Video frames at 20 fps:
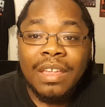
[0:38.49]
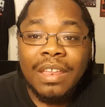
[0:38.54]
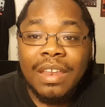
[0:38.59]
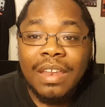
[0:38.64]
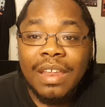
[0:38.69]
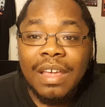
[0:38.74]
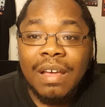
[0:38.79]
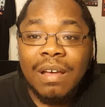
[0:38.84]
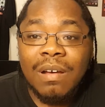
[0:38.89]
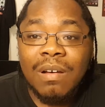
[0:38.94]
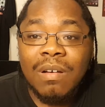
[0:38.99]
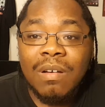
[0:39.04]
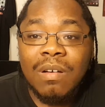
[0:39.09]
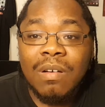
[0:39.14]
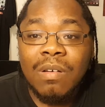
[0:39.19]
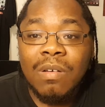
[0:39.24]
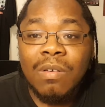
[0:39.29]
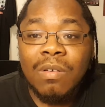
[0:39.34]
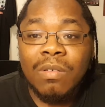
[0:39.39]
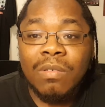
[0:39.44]

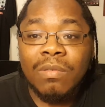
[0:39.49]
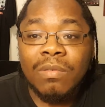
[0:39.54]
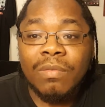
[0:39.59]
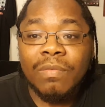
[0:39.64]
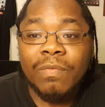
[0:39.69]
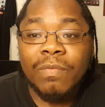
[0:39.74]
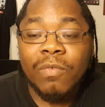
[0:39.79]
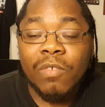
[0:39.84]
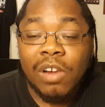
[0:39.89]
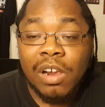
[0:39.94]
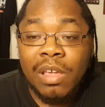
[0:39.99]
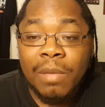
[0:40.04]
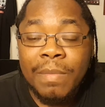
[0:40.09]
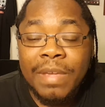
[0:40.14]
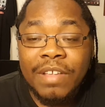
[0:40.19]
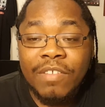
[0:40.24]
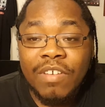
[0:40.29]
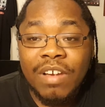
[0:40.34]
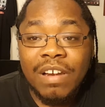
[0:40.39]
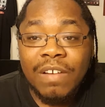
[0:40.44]
Now, for
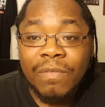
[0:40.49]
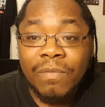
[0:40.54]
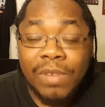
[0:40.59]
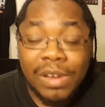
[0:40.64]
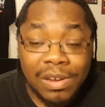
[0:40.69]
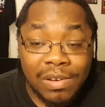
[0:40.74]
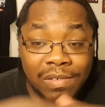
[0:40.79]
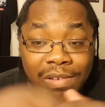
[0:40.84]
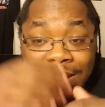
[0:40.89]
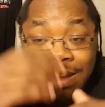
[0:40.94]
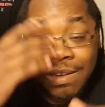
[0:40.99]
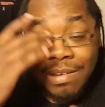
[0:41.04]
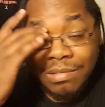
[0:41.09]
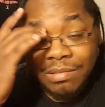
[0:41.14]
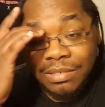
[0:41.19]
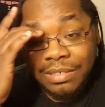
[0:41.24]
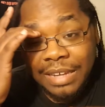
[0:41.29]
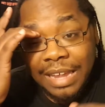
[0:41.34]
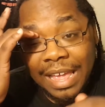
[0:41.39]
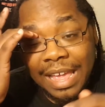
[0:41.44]
me trying to figure
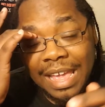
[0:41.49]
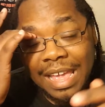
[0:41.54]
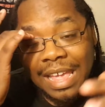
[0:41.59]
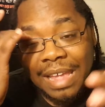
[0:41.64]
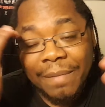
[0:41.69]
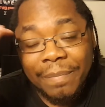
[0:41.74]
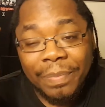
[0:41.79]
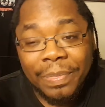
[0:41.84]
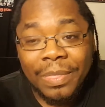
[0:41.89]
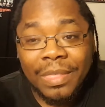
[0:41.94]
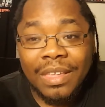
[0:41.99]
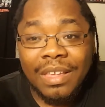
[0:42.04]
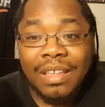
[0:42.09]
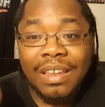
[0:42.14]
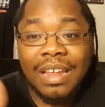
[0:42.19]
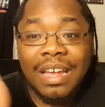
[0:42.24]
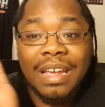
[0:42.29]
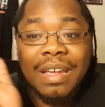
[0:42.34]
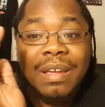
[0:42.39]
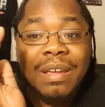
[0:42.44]
out that,
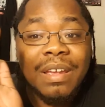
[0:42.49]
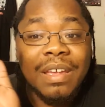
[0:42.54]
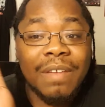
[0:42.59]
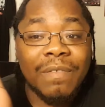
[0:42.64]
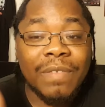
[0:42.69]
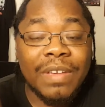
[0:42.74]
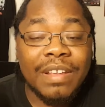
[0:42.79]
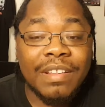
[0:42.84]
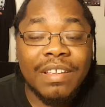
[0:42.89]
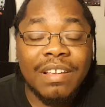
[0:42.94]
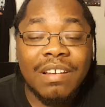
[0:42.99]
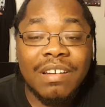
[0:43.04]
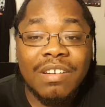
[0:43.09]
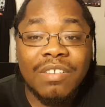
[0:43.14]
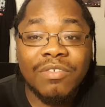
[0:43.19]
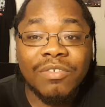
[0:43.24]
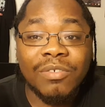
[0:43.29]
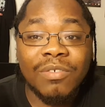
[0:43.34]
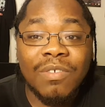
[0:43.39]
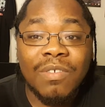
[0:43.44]
like, if he tell him
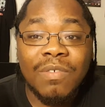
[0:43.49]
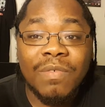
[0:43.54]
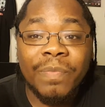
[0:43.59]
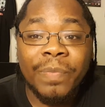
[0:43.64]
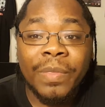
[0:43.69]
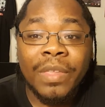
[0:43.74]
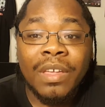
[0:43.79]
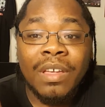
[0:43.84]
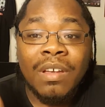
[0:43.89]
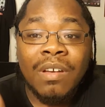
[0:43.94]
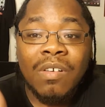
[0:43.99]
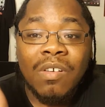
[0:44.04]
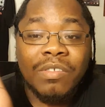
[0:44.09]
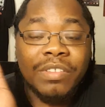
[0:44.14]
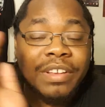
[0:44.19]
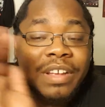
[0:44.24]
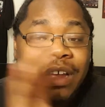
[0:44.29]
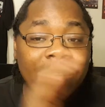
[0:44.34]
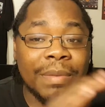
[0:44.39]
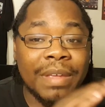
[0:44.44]
the truth, or
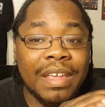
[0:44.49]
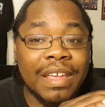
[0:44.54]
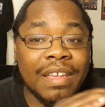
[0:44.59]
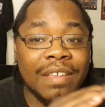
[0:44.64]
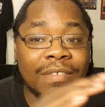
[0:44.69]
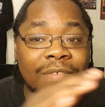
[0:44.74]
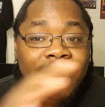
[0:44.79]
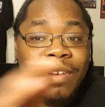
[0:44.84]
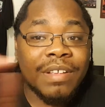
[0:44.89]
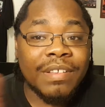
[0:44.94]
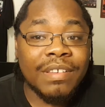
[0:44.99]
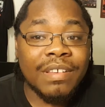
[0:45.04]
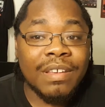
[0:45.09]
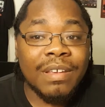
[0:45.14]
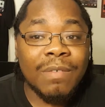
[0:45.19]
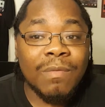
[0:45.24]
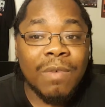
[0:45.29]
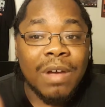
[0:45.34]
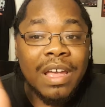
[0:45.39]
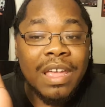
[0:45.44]
she gotta be interested
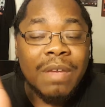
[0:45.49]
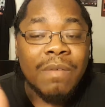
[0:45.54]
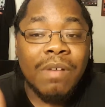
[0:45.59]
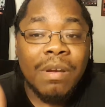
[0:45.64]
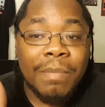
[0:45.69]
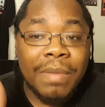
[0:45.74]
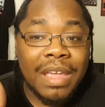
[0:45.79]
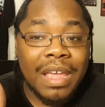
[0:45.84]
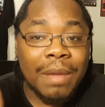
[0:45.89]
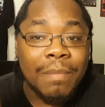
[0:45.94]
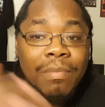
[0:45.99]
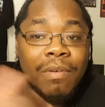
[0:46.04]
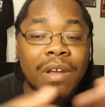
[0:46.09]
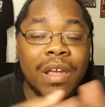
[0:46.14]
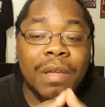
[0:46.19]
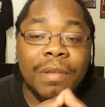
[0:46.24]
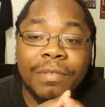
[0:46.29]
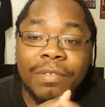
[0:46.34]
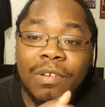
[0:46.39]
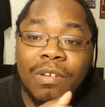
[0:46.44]
in why he want to be a
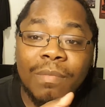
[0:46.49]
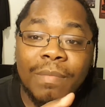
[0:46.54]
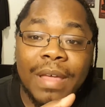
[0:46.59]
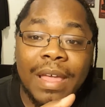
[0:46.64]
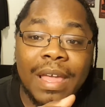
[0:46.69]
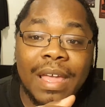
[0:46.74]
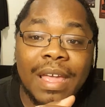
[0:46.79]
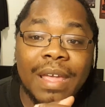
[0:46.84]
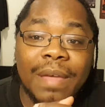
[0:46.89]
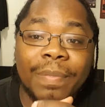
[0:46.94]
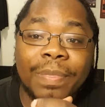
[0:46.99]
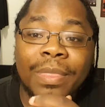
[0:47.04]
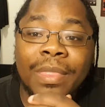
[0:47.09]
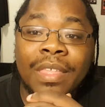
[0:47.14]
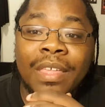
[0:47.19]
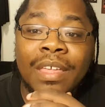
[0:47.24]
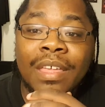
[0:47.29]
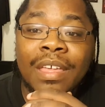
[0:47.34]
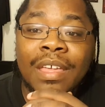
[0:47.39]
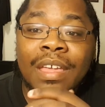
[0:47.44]
brave so bad.
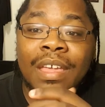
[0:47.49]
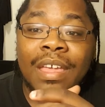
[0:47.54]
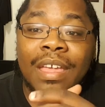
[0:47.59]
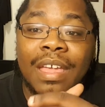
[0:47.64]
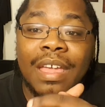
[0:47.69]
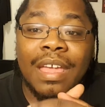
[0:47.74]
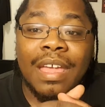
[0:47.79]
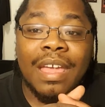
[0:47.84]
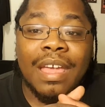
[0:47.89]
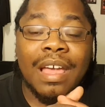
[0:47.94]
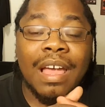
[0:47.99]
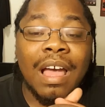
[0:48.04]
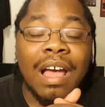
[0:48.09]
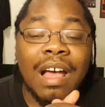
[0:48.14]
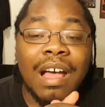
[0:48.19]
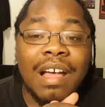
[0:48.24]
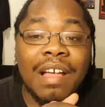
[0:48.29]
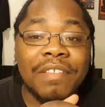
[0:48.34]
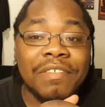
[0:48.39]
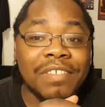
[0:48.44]
And
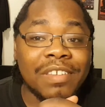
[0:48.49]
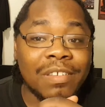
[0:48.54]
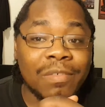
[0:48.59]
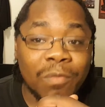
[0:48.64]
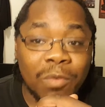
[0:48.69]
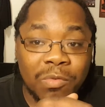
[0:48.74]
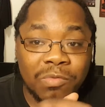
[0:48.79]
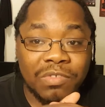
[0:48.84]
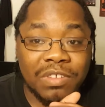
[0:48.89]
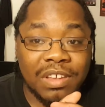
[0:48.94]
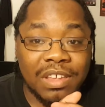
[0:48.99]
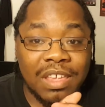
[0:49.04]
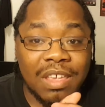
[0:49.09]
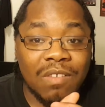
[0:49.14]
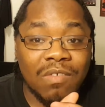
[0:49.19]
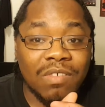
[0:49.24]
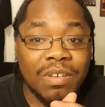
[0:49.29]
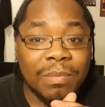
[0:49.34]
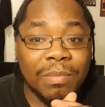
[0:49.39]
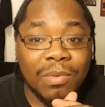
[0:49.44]
Hans just wants to
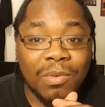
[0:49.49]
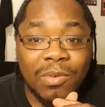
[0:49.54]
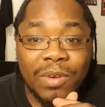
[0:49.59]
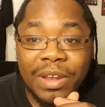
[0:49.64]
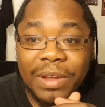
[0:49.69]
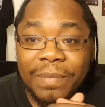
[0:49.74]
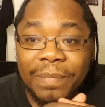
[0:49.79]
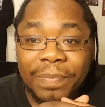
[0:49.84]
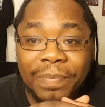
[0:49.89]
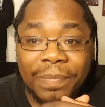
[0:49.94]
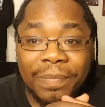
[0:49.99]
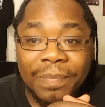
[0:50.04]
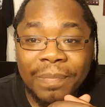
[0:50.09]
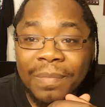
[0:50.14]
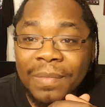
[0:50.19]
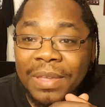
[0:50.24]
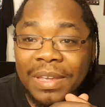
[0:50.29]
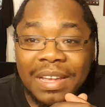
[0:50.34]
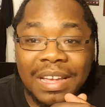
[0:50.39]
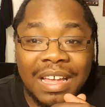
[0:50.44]
kill the boy.
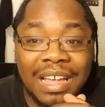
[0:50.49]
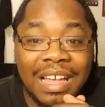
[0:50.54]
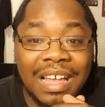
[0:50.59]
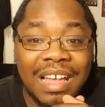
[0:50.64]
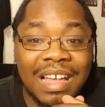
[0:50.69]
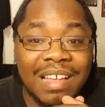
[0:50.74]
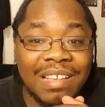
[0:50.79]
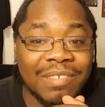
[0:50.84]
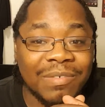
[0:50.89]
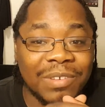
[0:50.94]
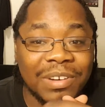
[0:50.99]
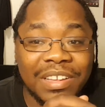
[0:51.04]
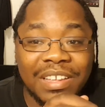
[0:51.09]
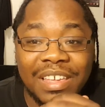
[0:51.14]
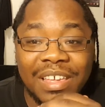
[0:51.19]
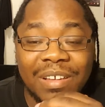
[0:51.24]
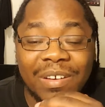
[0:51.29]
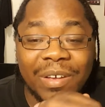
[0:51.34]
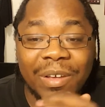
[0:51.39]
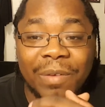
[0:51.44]
Hans want to
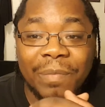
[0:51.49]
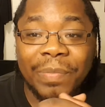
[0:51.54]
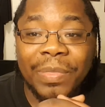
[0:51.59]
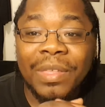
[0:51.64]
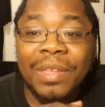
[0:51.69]
kill him.